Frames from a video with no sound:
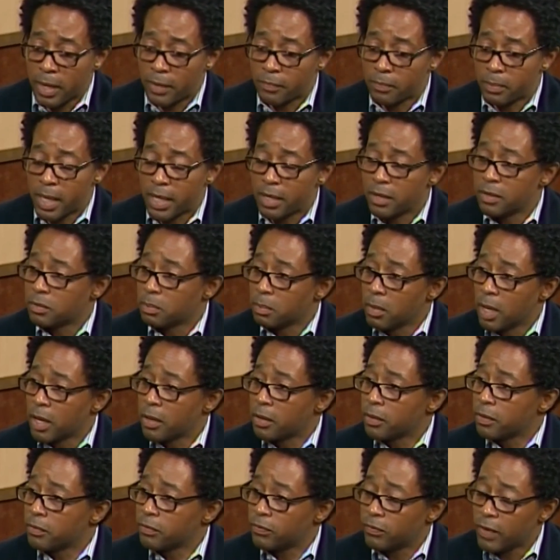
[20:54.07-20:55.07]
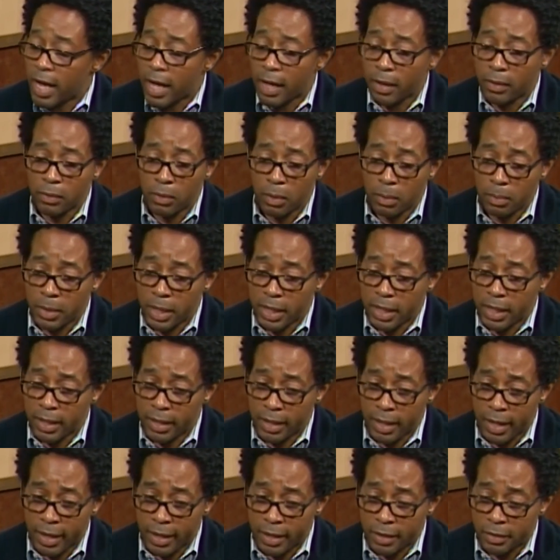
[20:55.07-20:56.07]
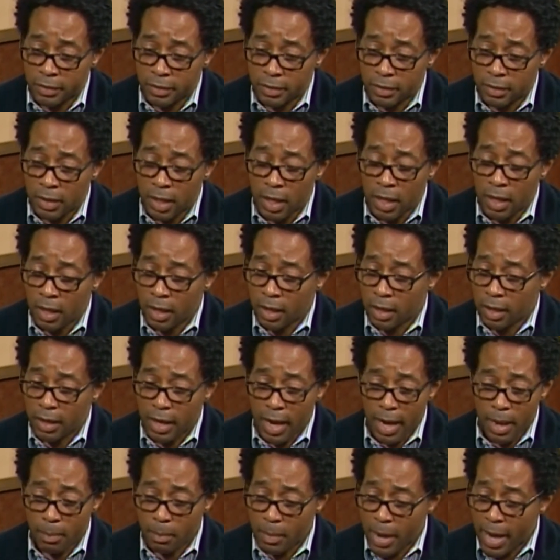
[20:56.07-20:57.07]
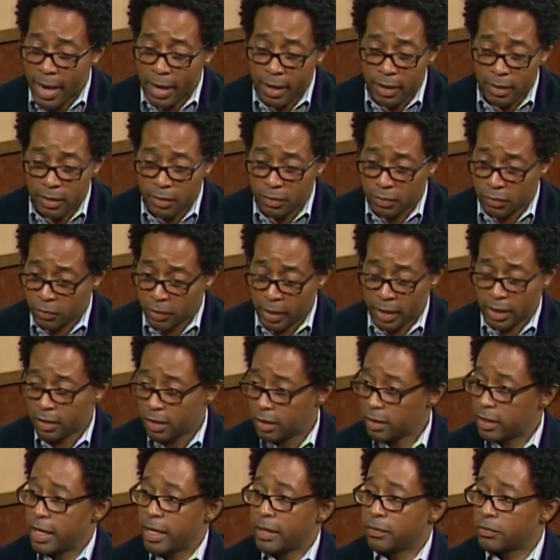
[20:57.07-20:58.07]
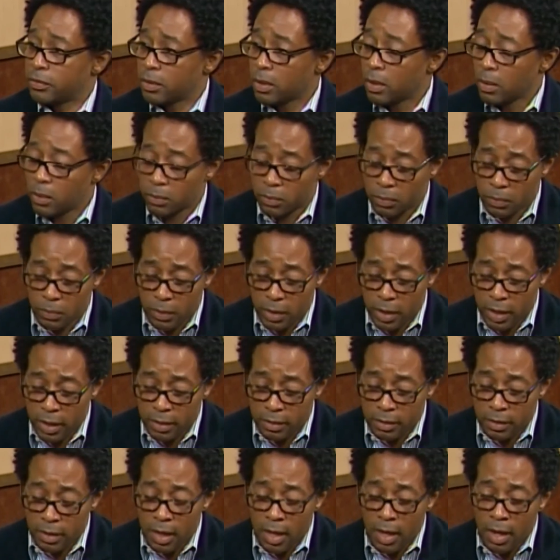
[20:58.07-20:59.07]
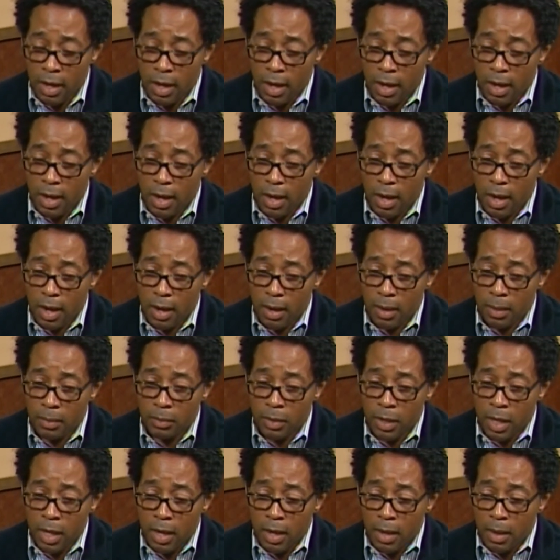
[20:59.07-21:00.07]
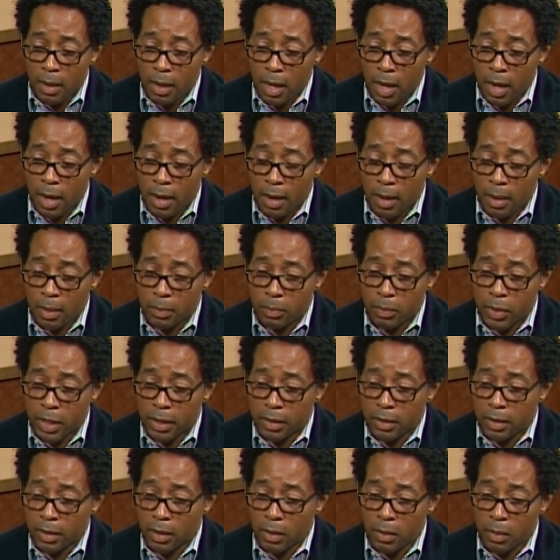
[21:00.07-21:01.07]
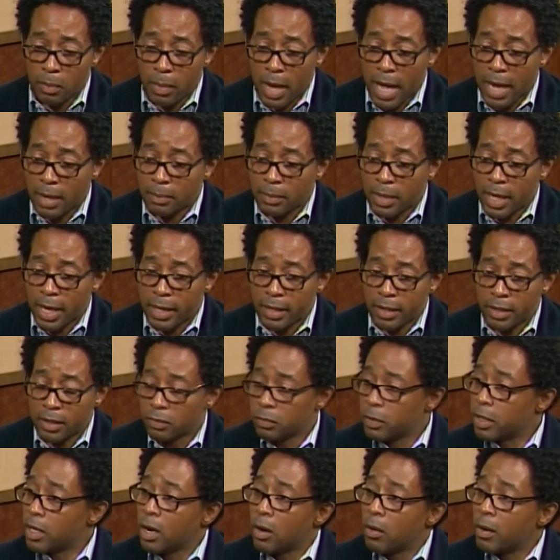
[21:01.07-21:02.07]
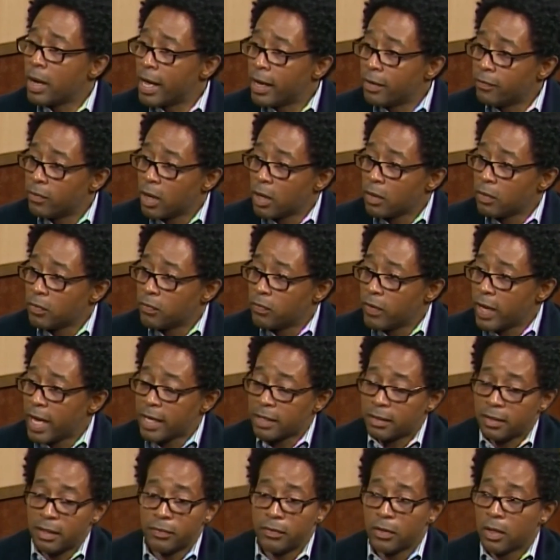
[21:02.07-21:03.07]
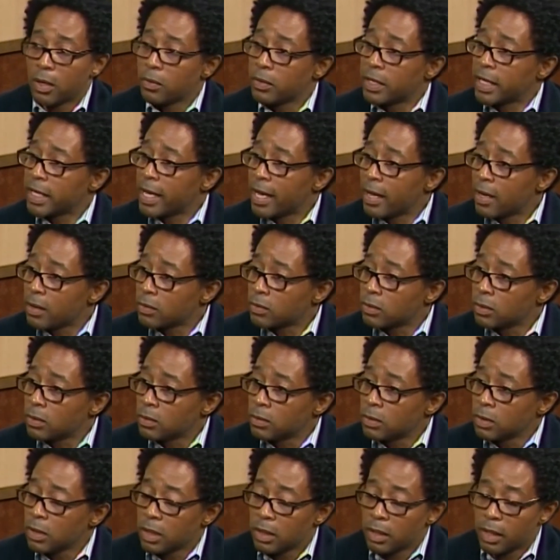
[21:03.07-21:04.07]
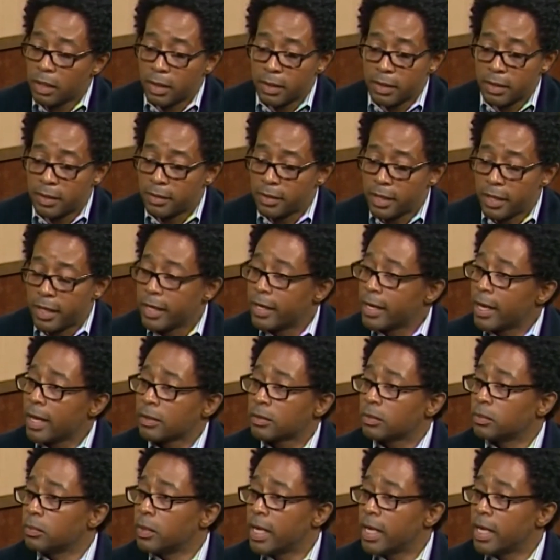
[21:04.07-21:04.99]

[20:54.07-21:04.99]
I've met his mother and father on many occasions, and I admire the strength that they've showed through this. But you know, the bottom line is we don't have all the facts, even on the council, the city council.